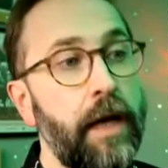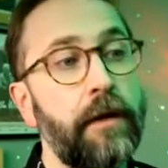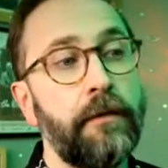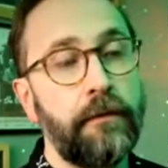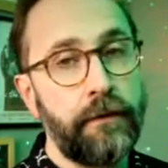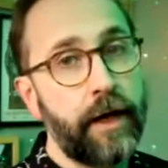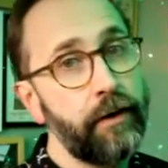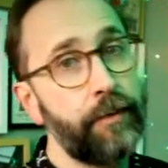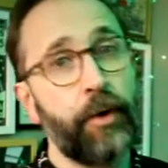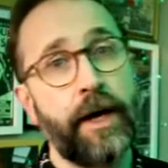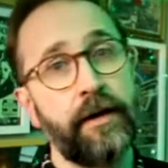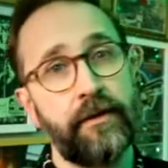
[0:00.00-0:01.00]
Very
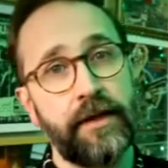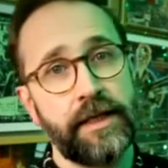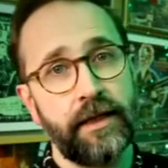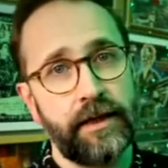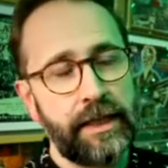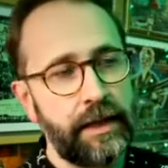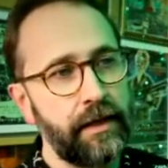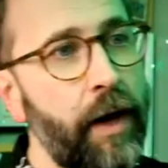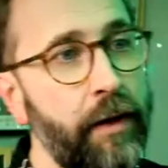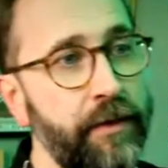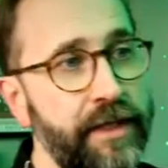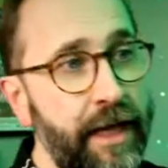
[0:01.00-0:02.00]
proud of this idea.
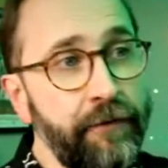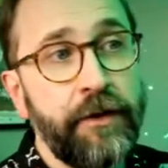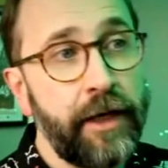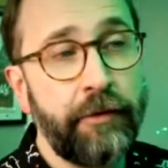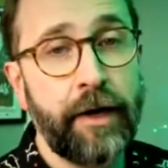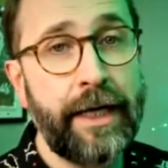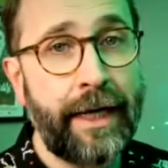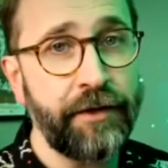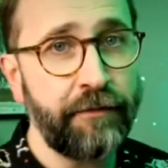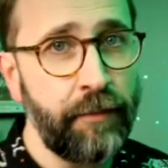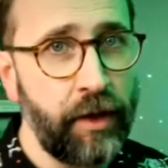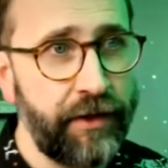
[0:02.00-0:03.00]
I was definitely running out
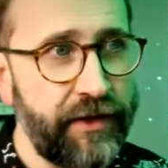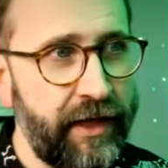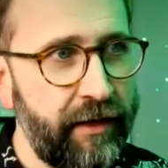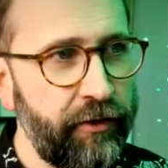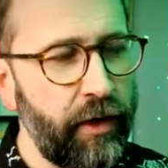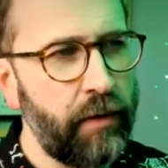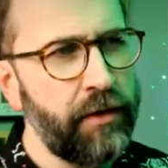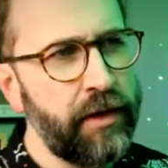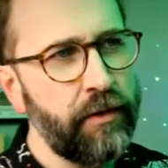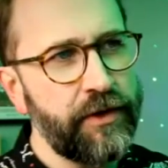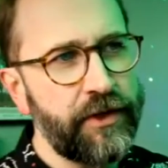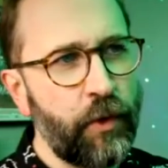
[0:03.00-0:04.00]
of moss, and I thought, I wonder
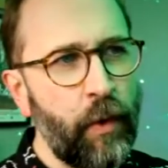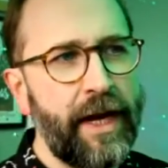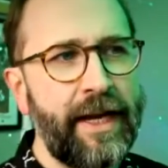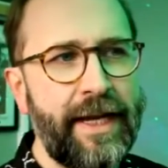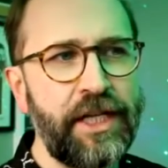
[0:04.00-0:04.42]
what square